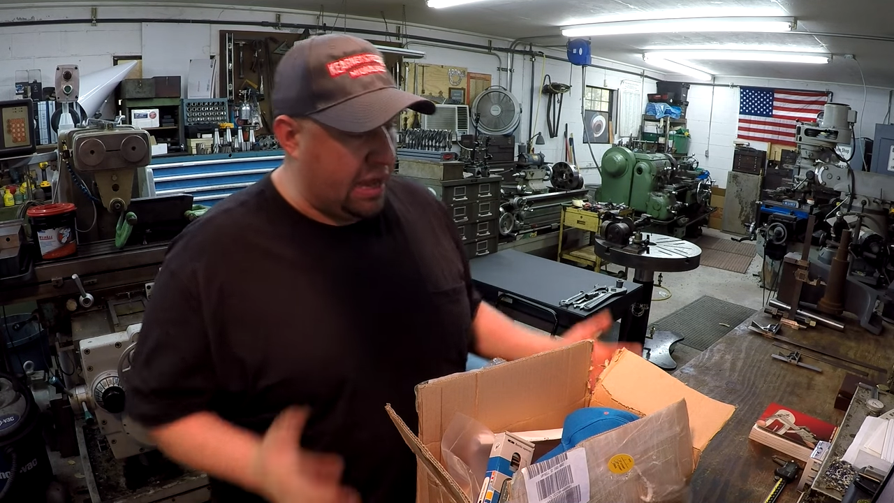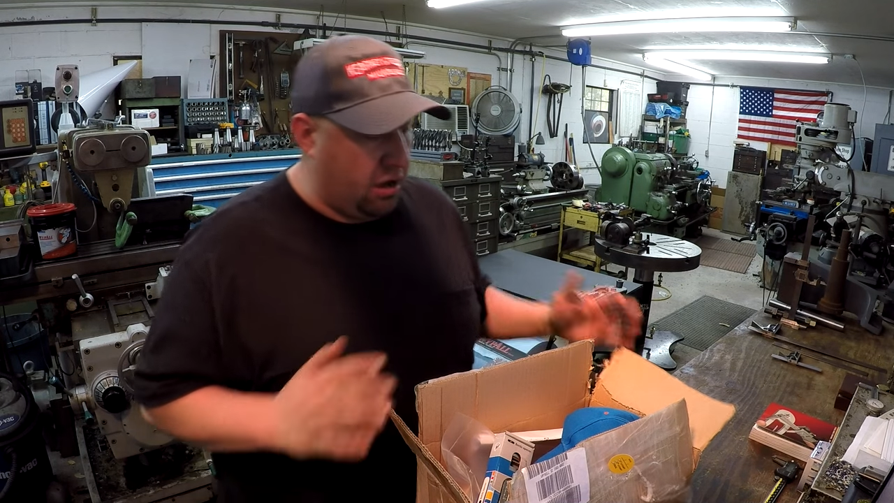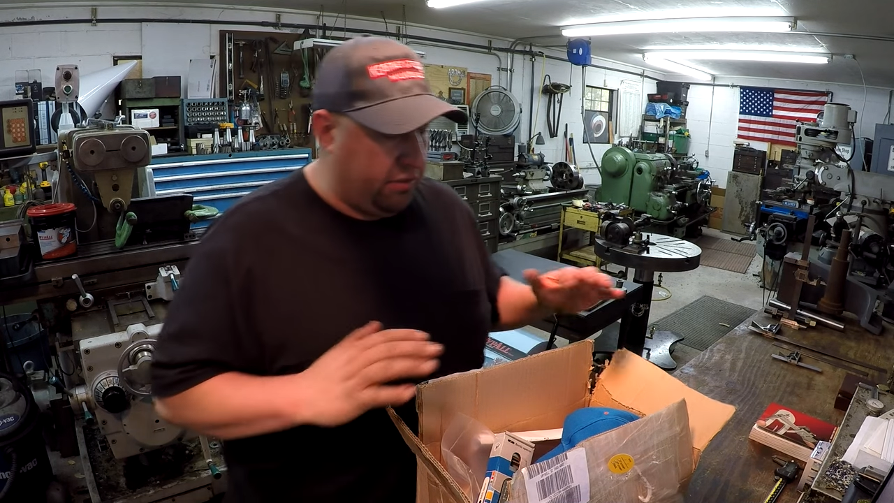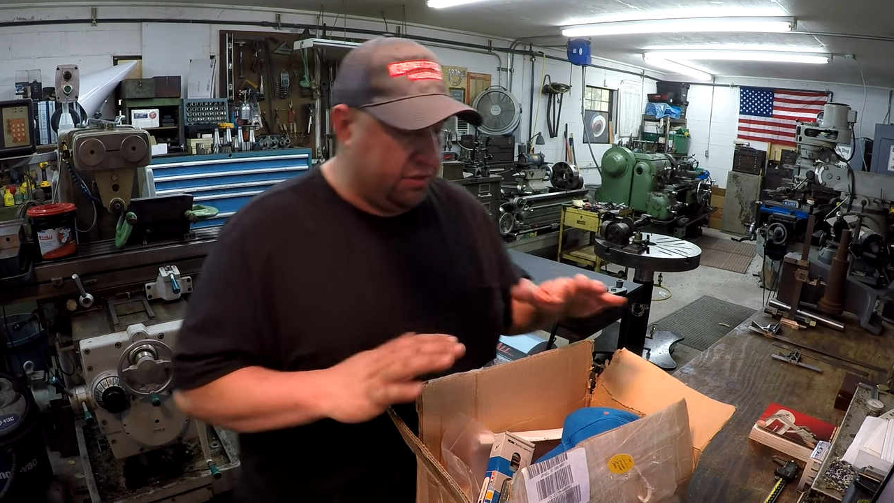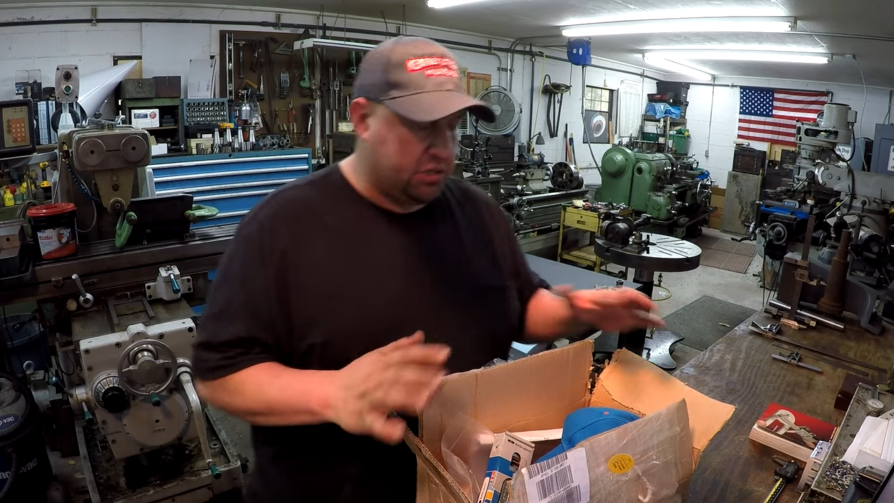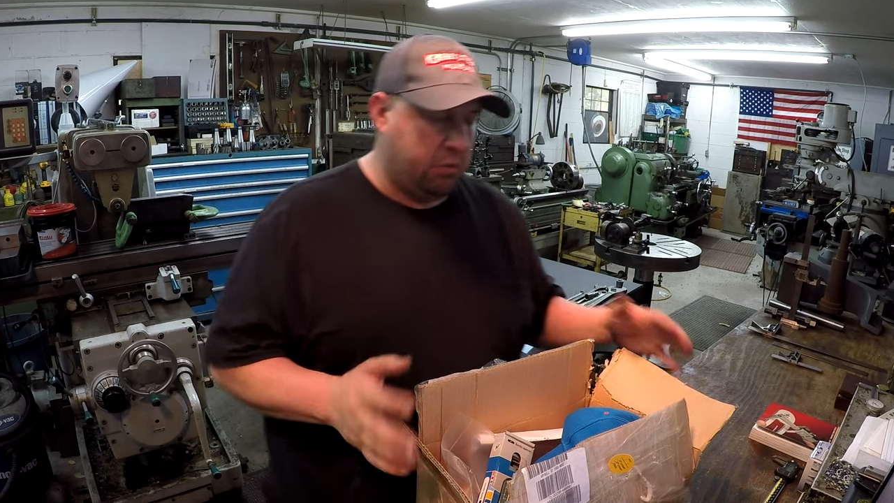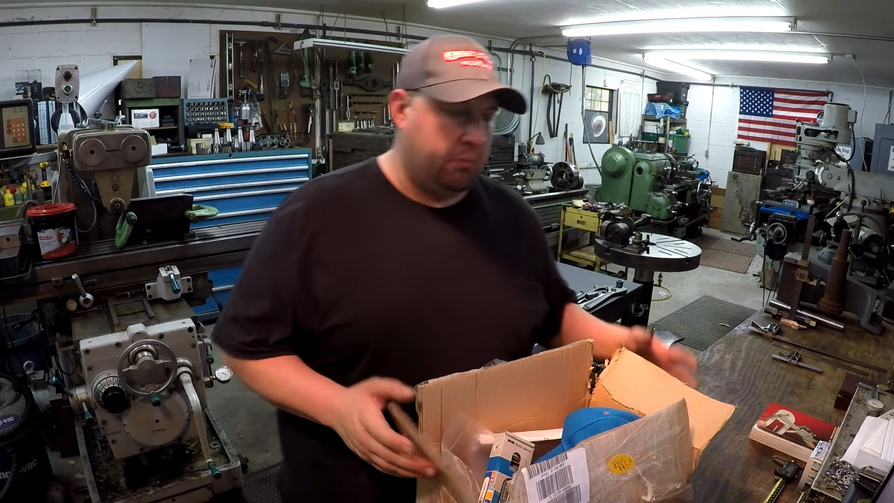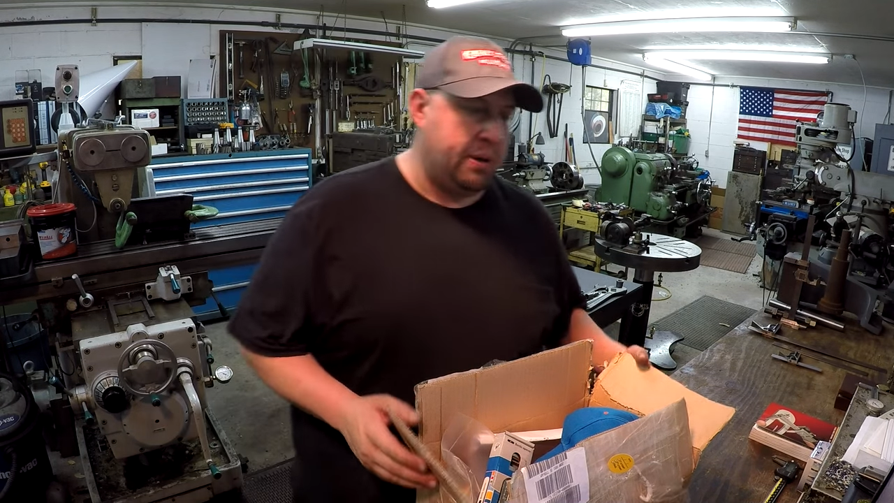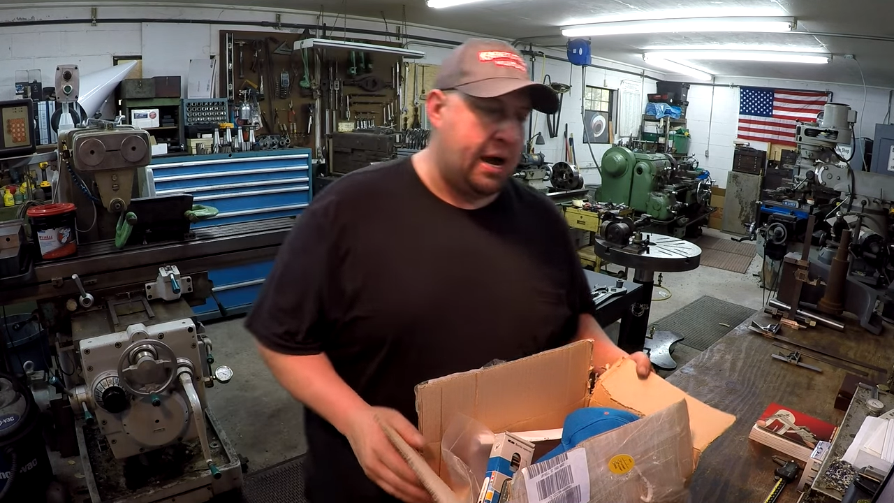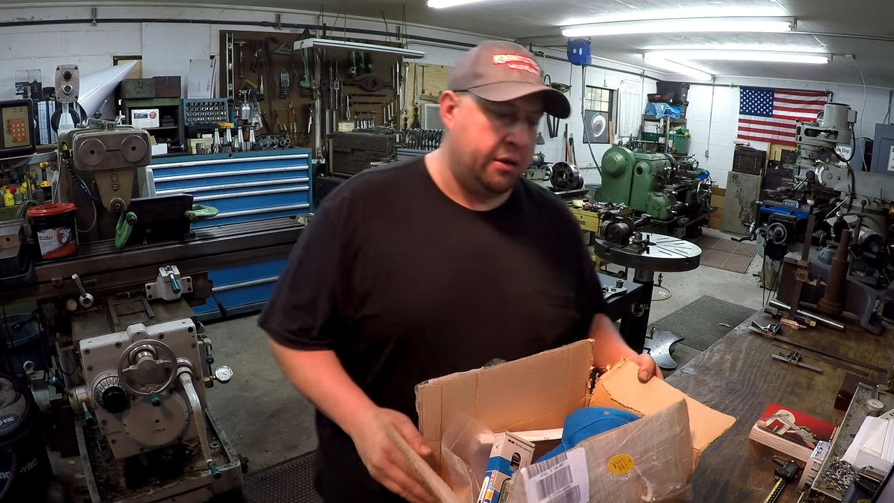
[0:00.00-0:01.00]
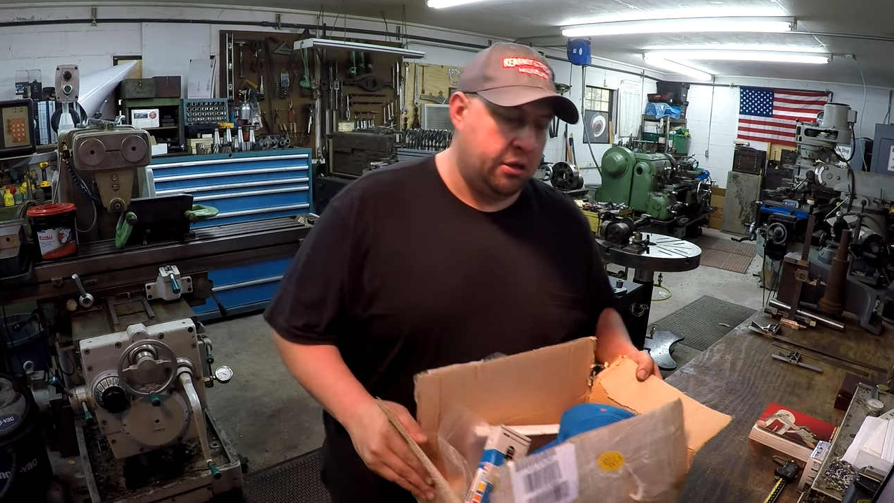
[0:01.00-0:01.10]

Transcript: all this come about.